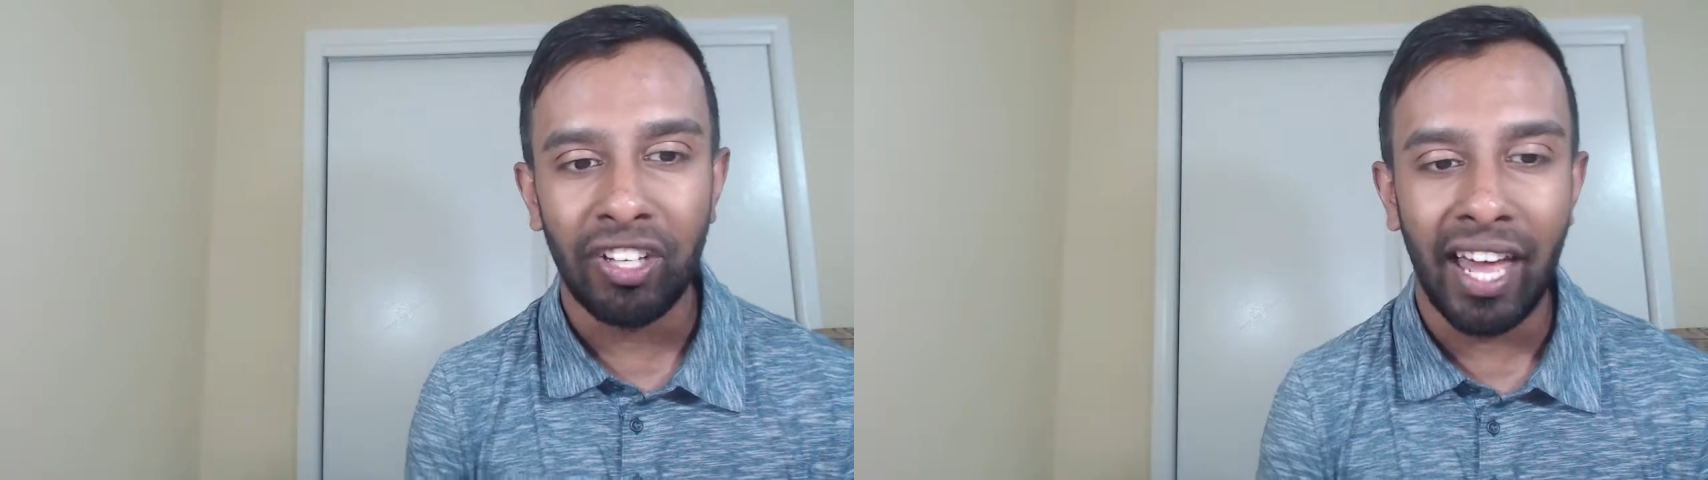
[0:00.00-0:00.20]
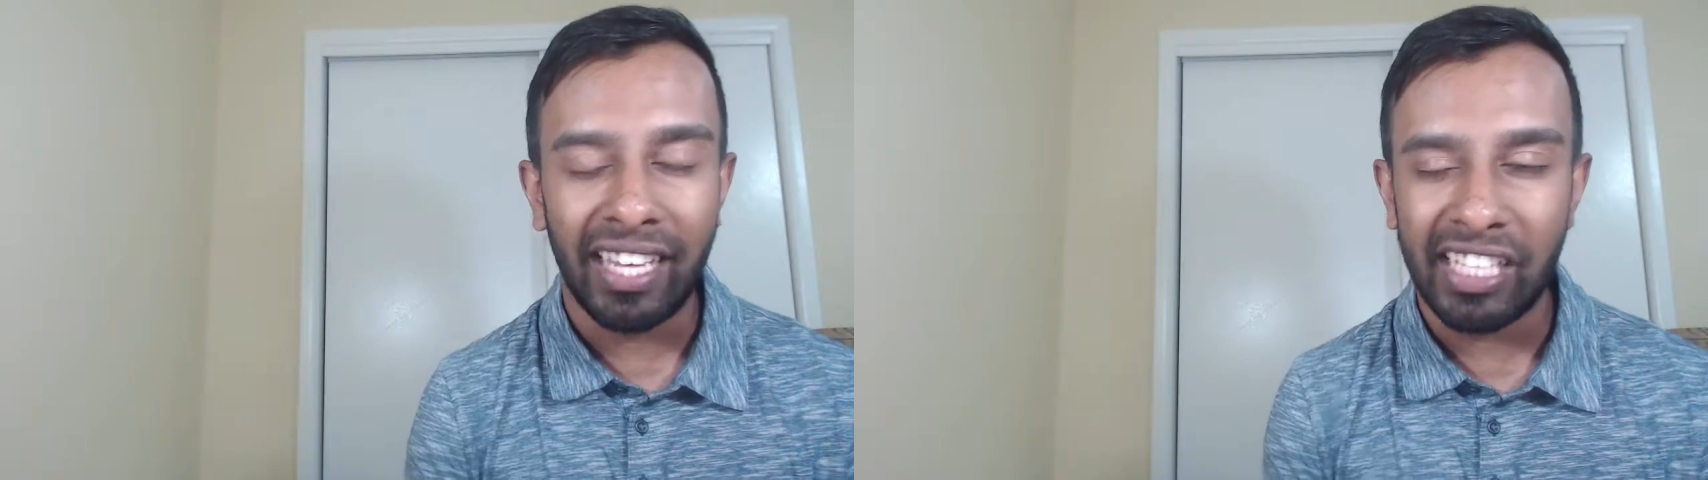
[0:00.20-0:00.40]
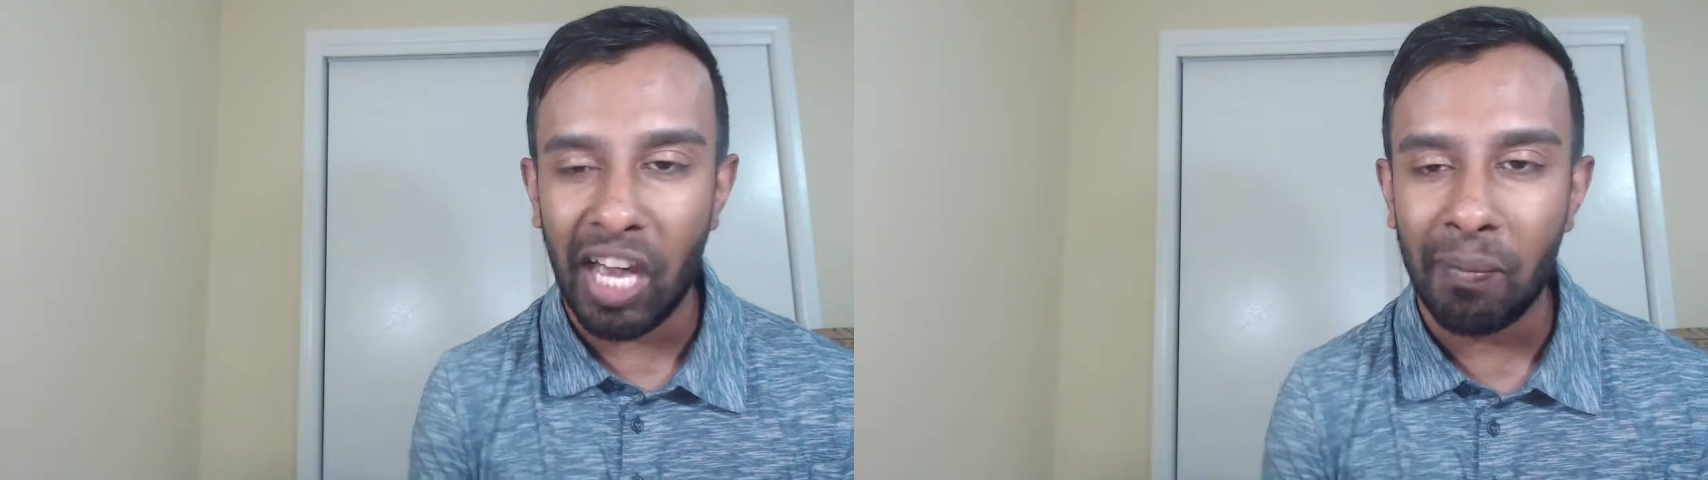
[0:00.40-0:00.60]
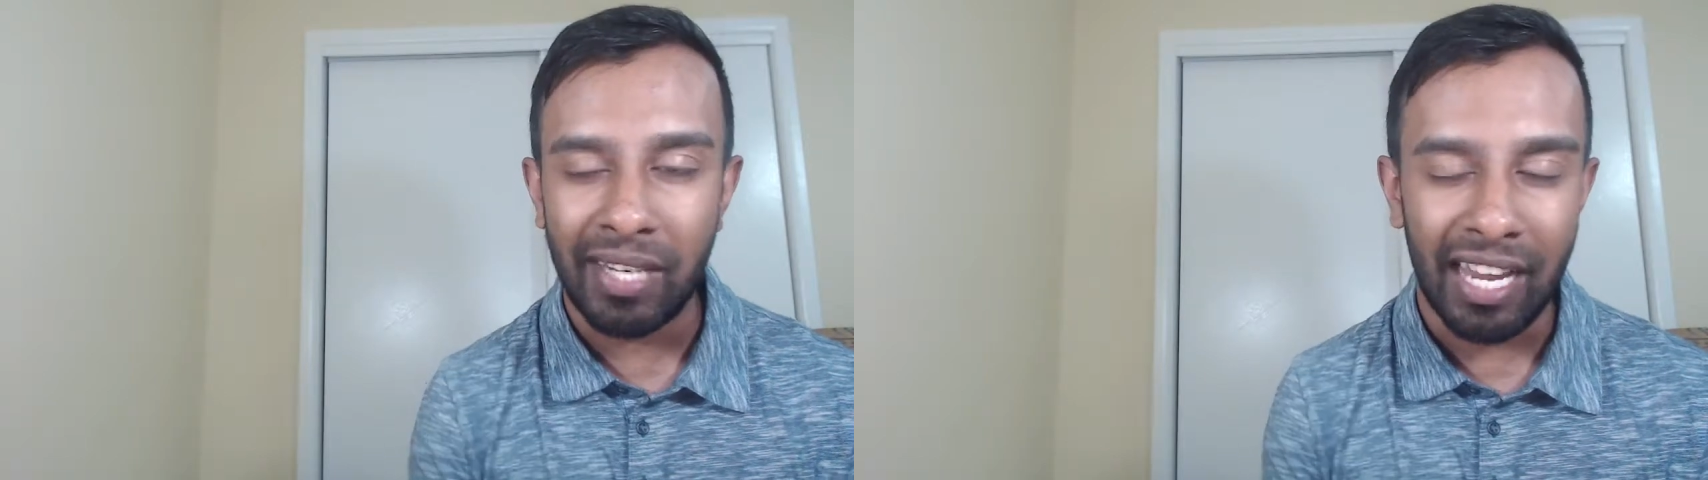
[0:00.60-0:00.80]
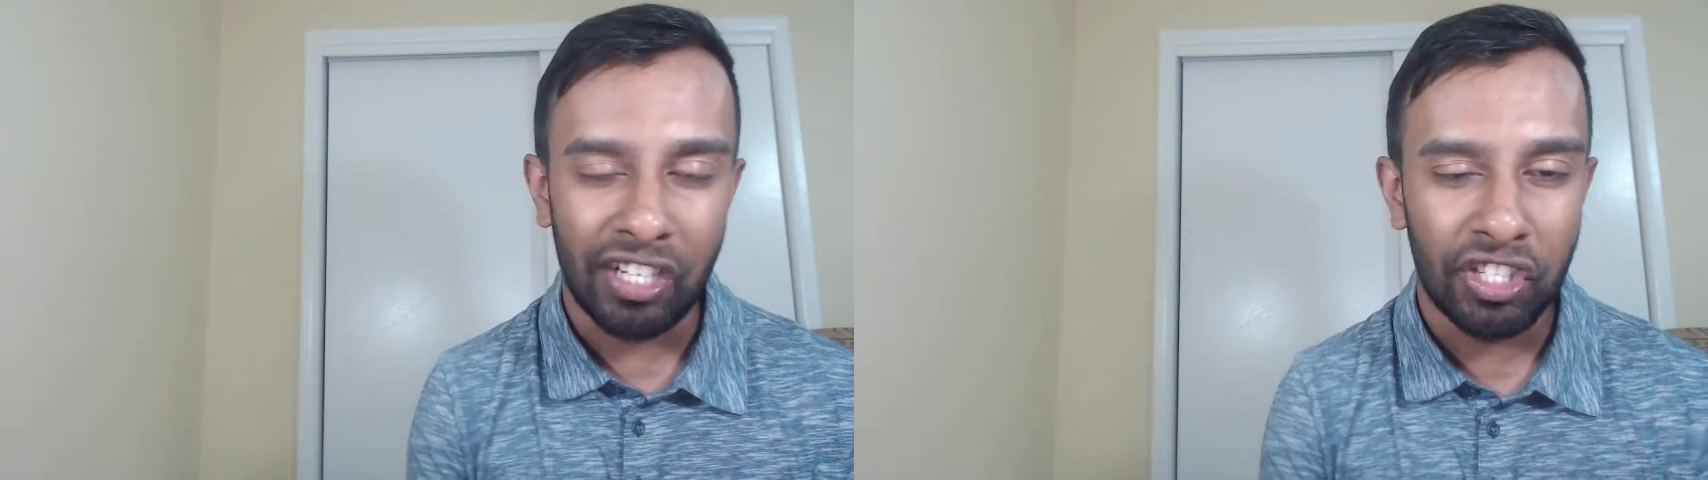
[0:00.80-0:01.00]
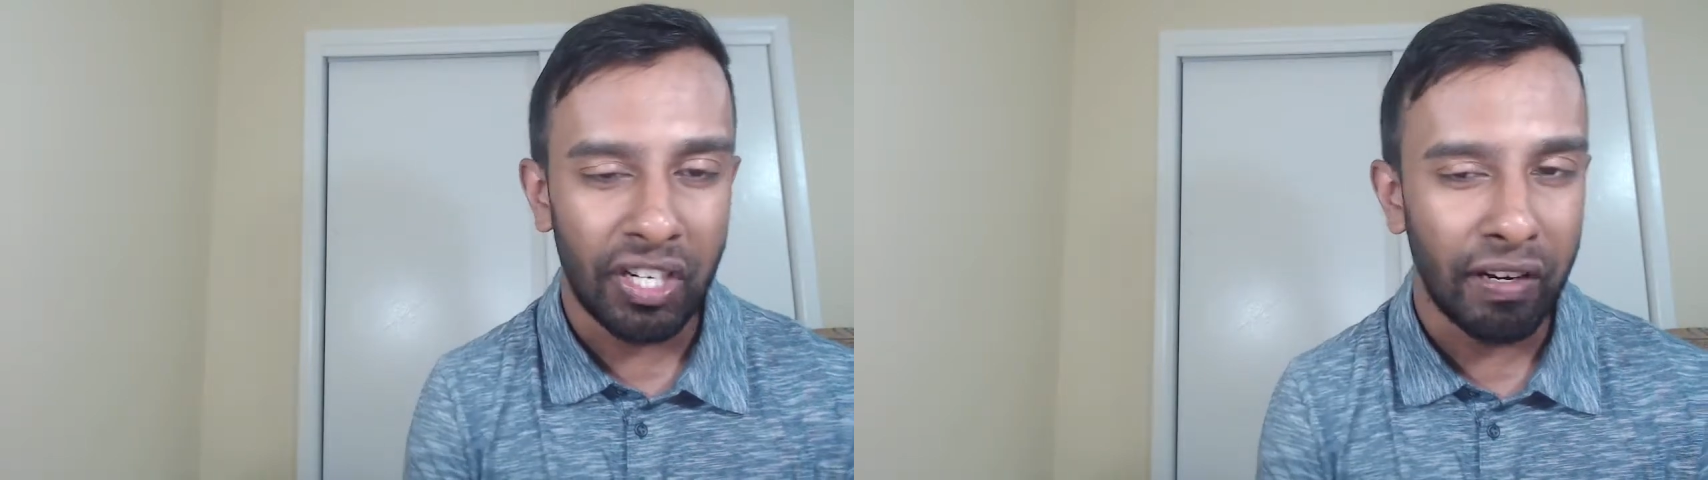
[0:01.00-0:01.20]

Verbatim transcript: like, comment, and share.